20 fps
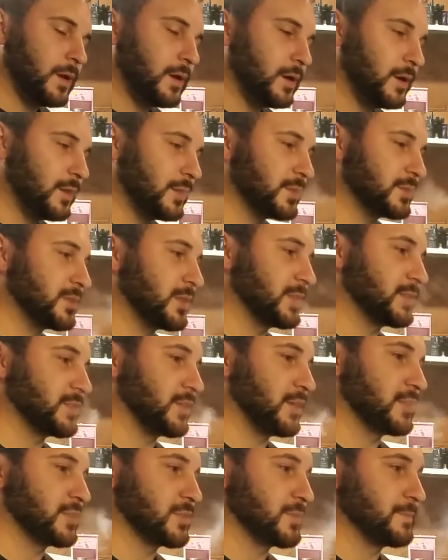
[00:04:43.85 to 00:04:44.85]
Oh, the thing's
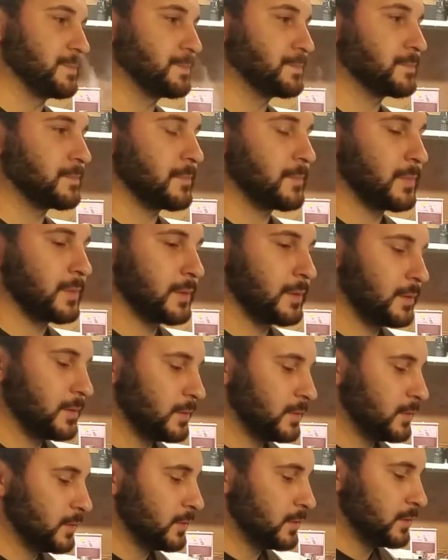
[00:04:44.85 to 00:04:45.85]
awesome.
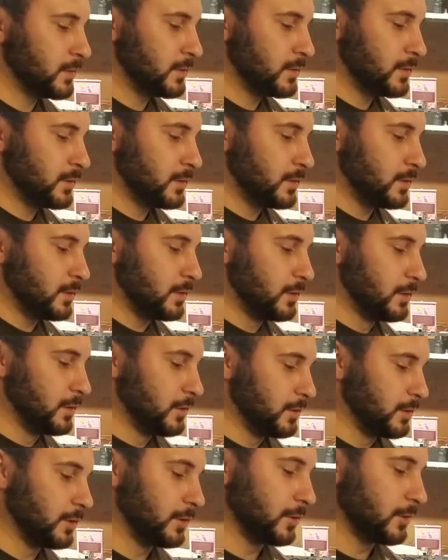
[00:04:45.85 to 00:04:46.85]

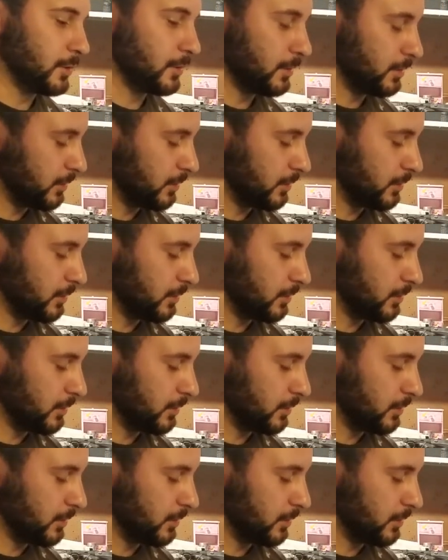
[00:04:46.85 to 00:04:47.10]
Oh.